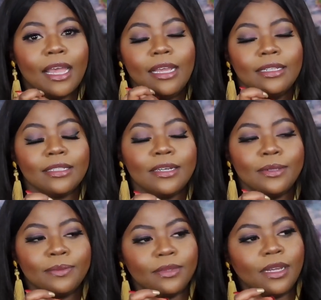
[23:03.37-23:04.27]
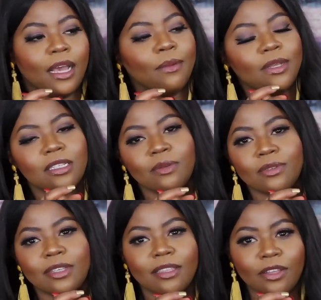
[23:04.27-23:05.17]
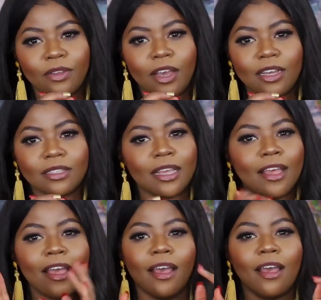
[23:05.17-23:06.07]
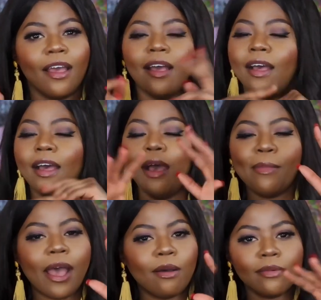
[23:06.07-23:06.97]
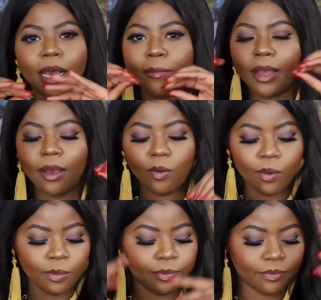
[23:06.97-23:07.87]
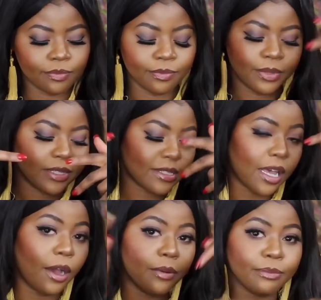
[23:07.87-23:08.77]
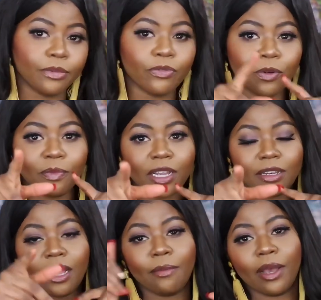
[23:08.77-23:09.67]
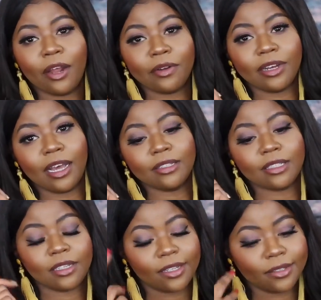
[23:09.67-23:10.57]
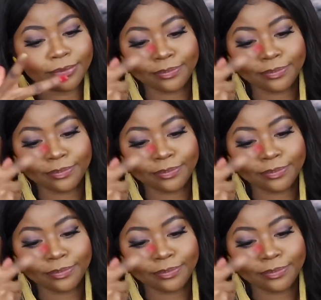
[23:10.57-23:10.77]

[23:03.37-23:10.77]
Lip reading: And how many times I say thank you guys. I'm out. Peace out before my battery dies again.